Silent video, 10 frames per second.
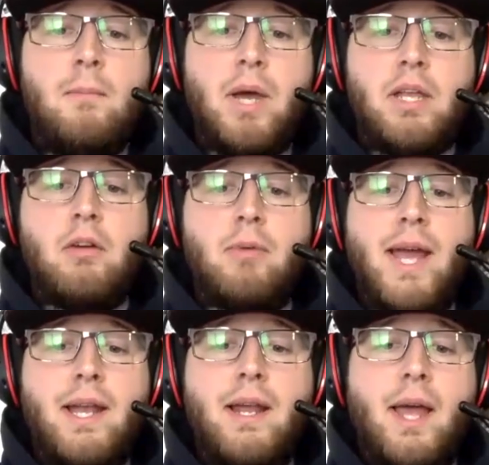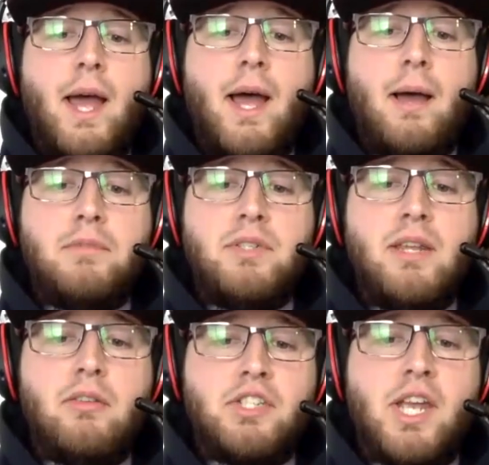But you're right,
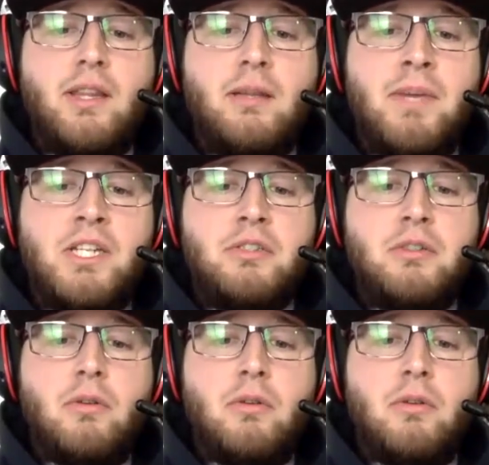either Jalen Mitchell